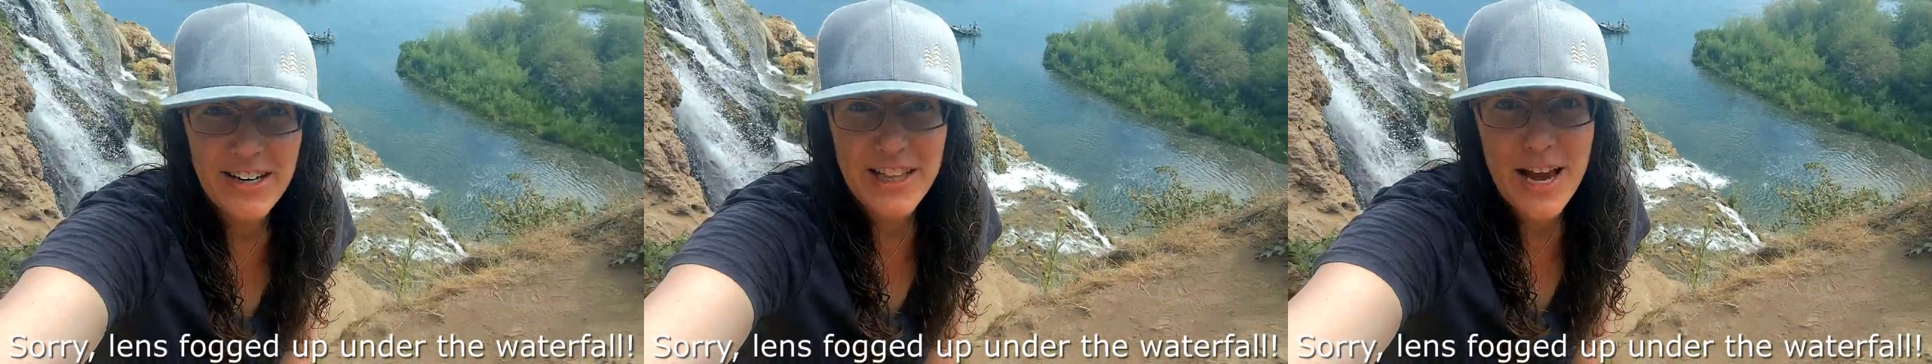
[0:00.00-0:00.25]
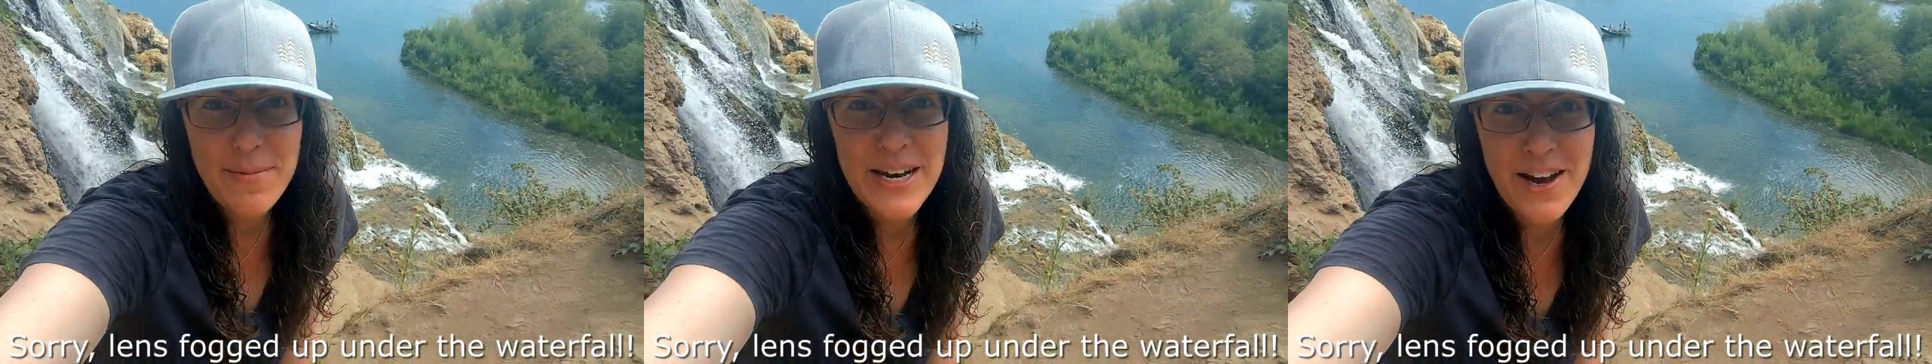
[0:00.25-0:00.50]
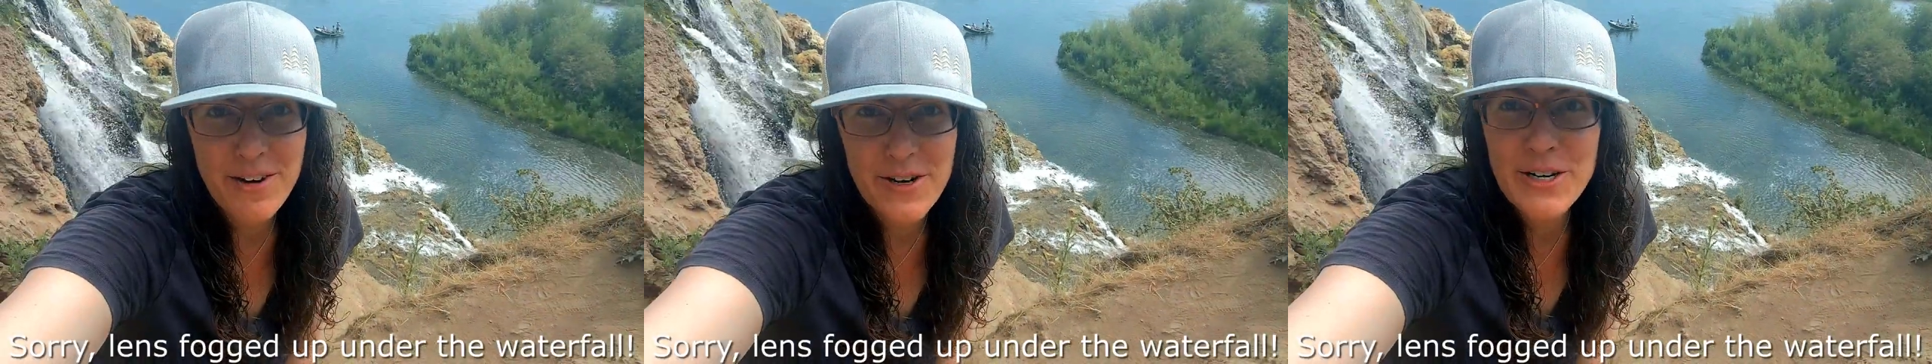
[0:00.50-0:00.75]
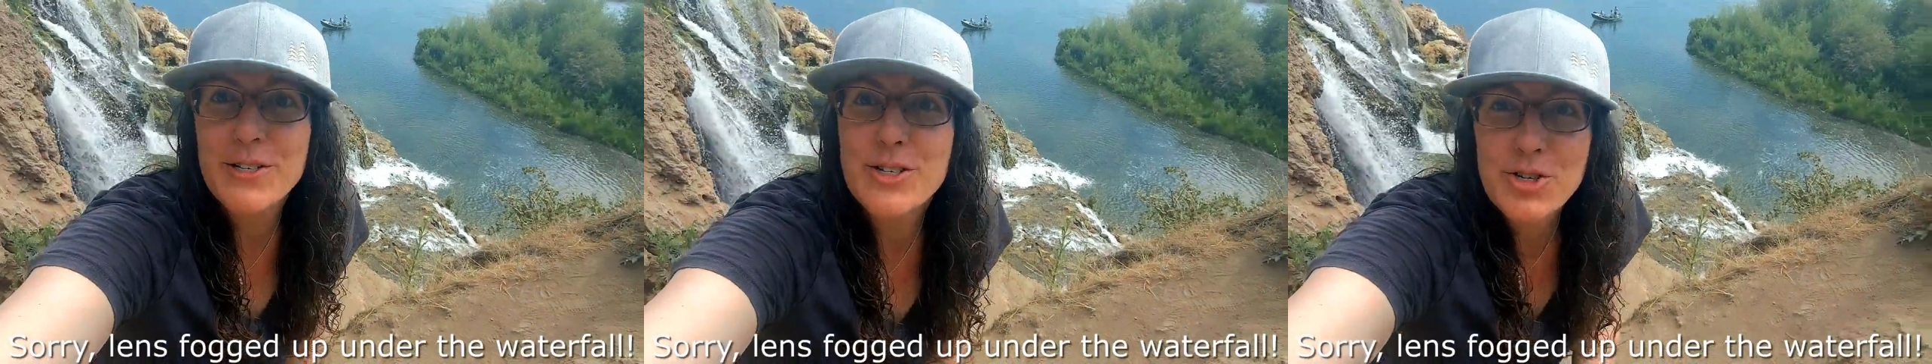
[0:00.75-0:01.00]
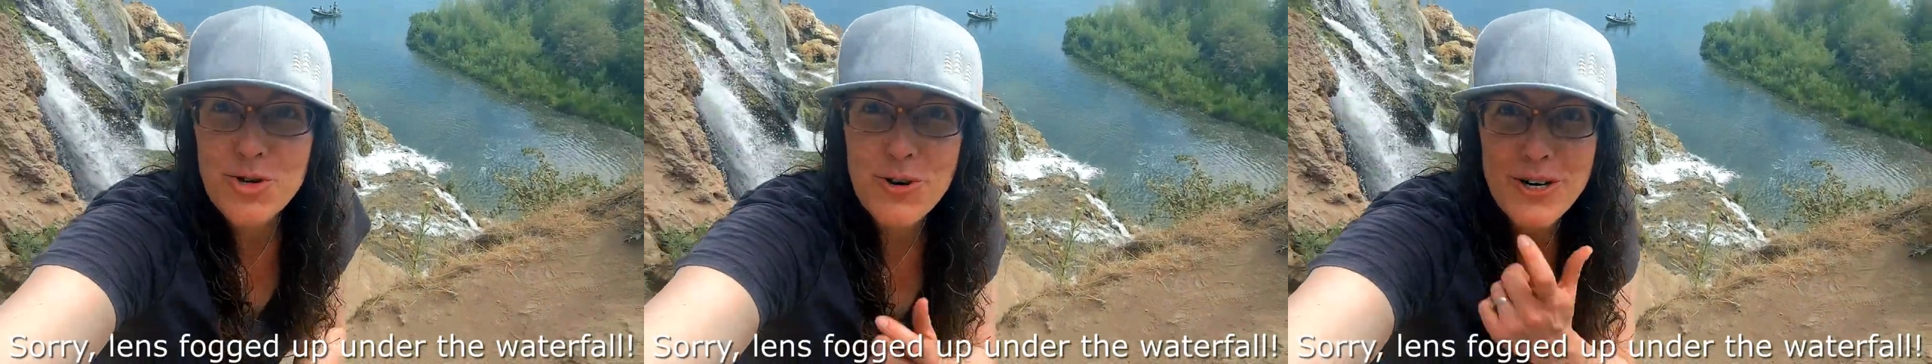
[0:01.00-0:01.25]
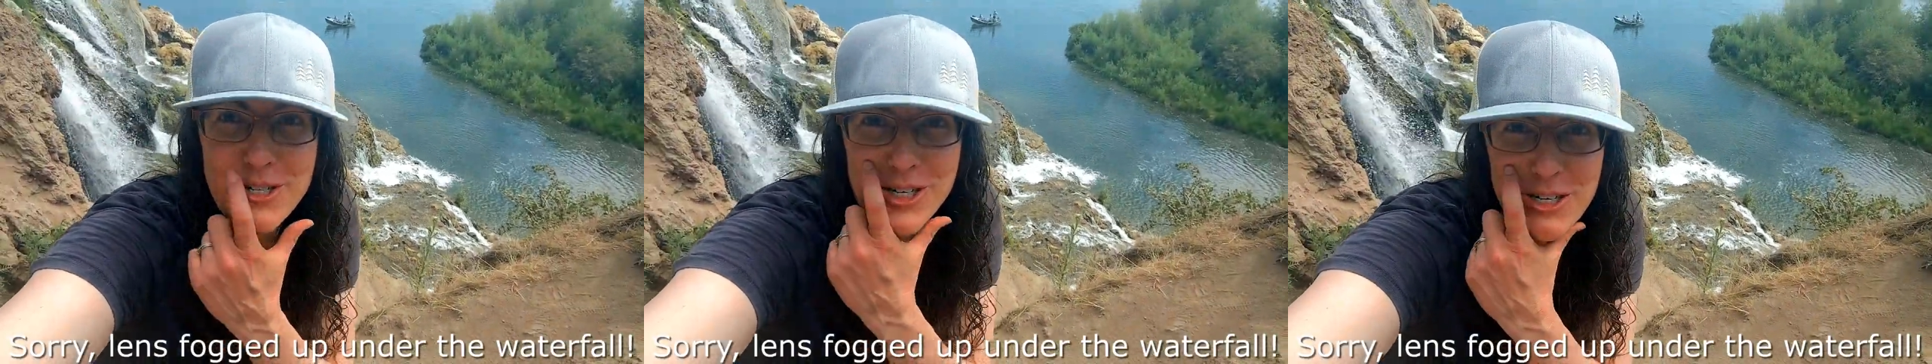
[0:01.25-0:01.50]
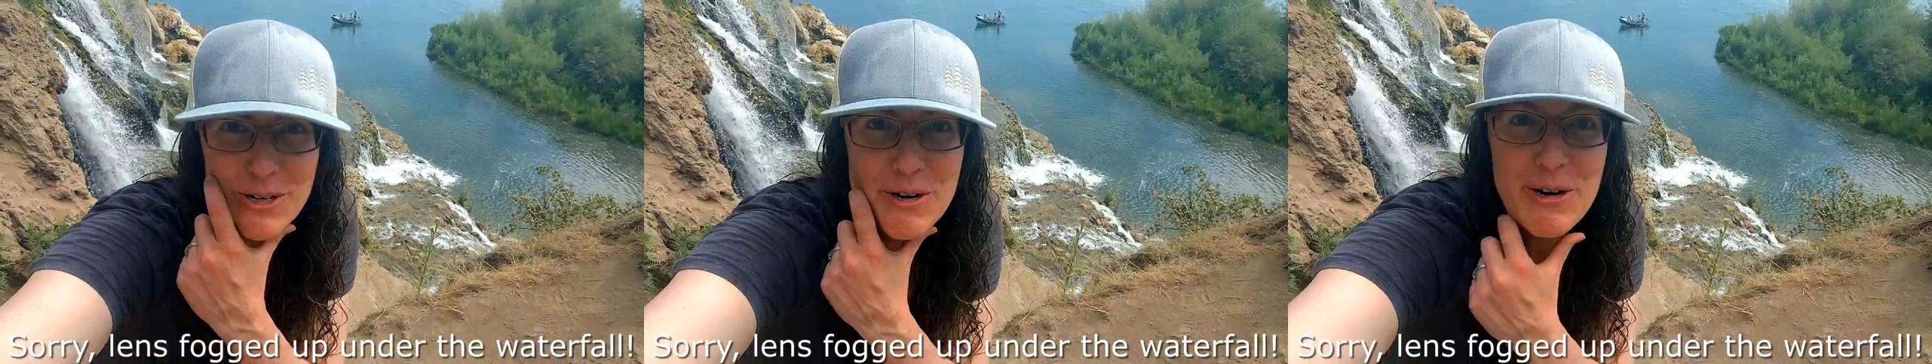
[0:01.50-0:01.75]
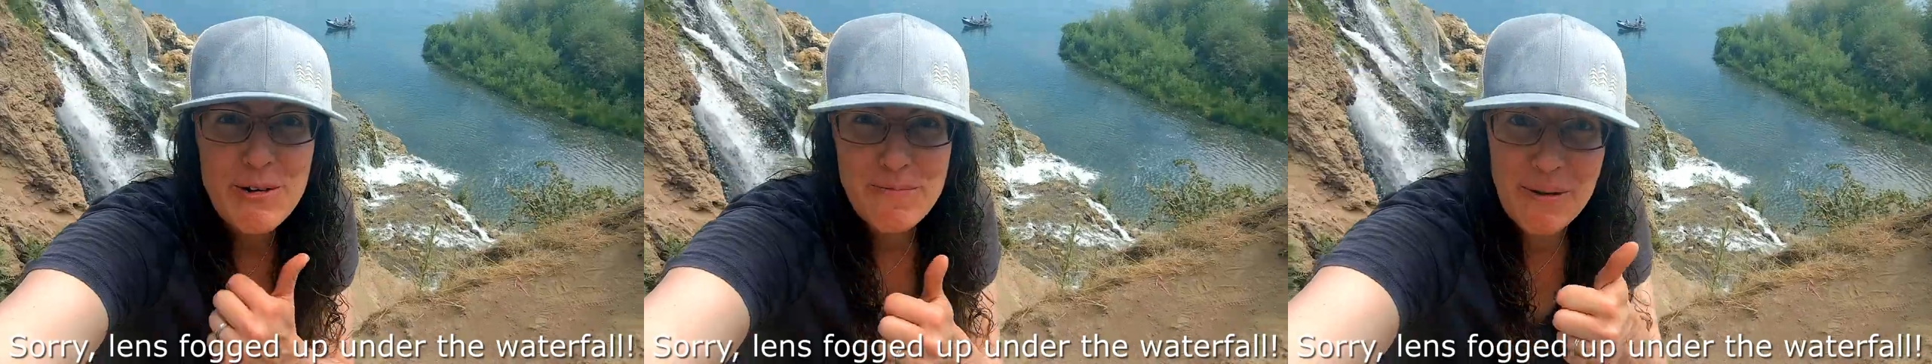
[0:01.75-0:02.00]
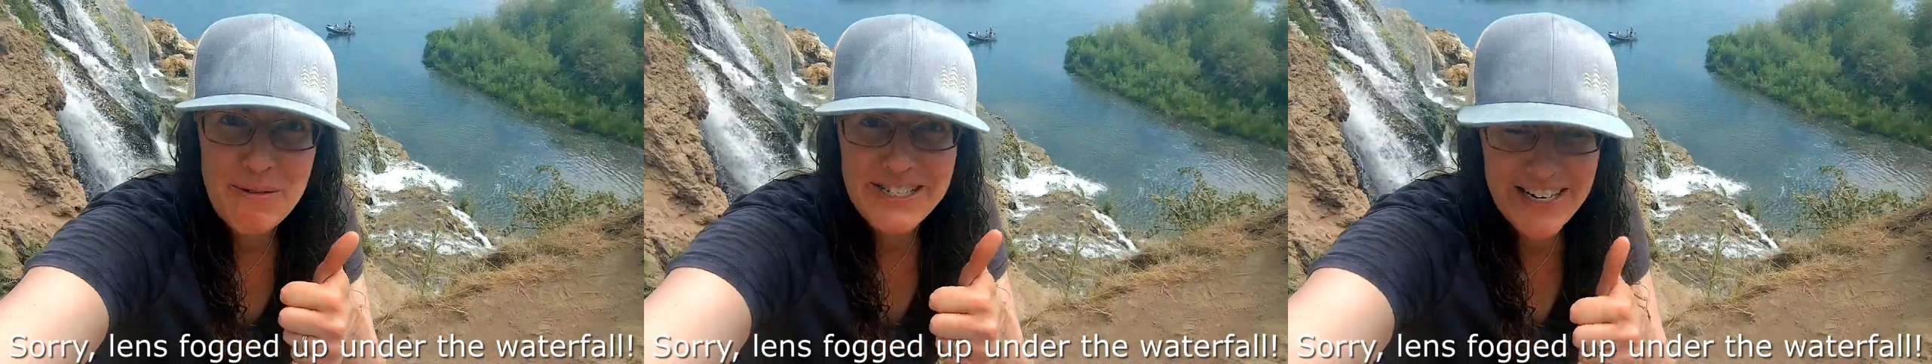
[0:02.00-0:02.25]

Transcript: Climbing out of here is a chore too, but we